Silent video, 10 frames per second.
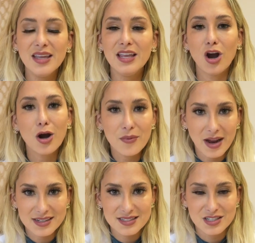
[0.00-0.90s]
In our
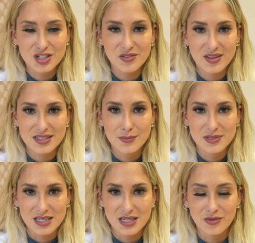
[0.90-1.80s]
practice at GFACE
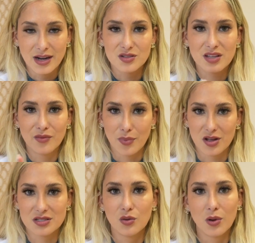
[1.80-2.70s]
MD, right outside of
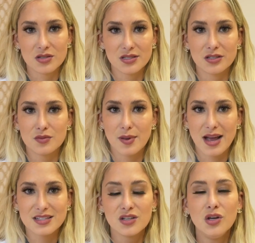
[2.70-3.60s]
Boston, Wellesley Hills,
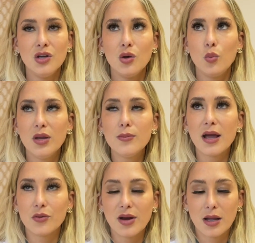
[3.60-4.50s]
Mass., we
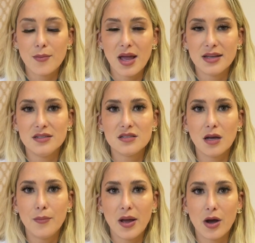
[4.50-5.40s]
recommend
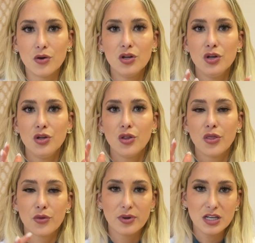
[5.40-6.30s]
about
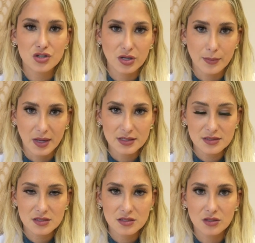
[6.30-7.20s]
three
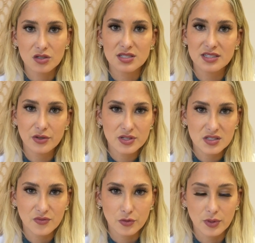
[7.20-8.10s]
treatments, a series
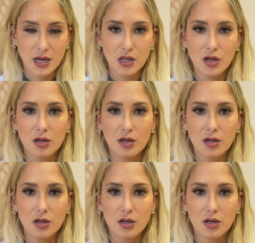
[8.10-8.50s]
of three,